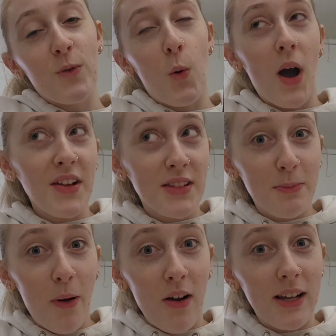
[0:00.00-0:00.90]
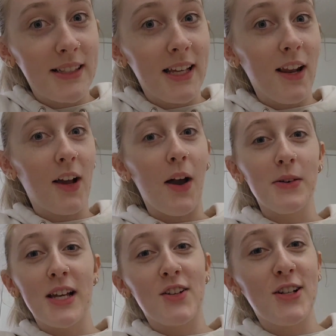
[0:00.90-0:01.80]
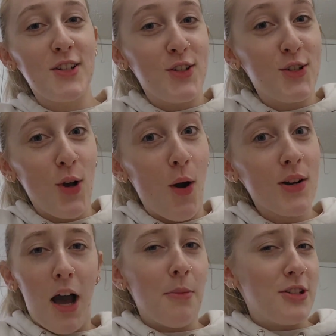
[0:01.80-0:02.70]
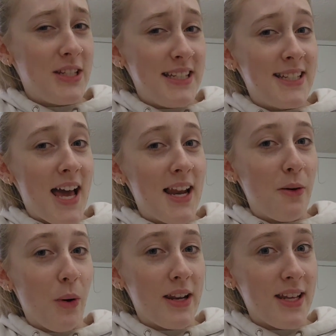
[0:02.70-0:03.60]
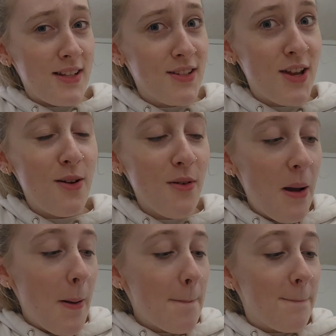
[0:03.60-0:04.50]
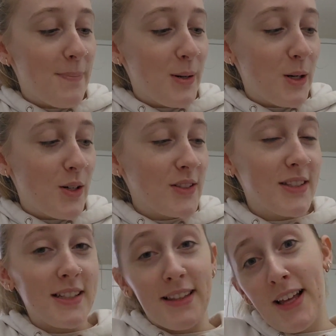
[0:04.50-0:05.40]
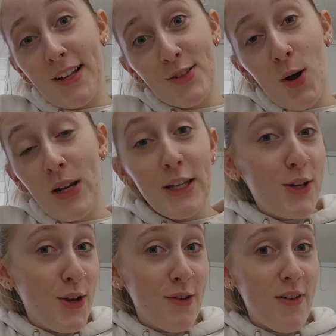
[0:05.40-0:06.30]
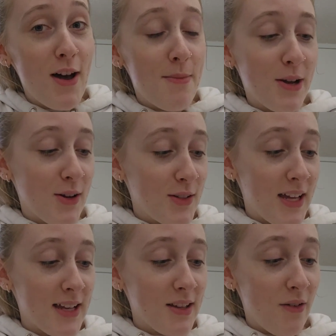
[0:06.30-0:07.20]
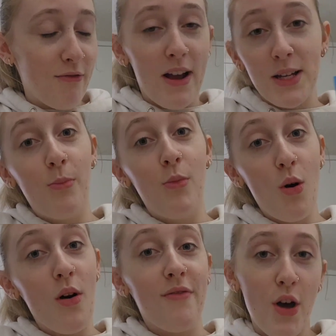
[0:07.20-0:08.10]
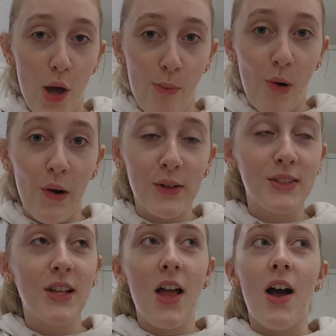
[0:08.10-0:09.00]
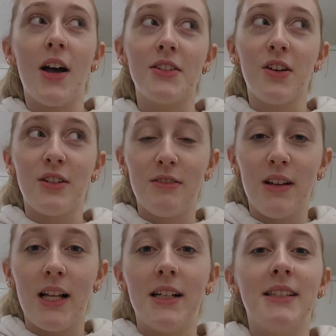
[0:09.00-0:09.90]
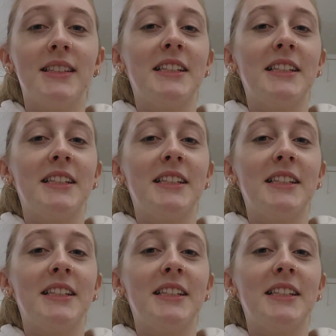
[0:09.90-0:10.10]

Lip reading: Quite spicy, like I was actually shocked how much detail it went into, but that's Colleen Hoover because as I've read more of her books, I started to realise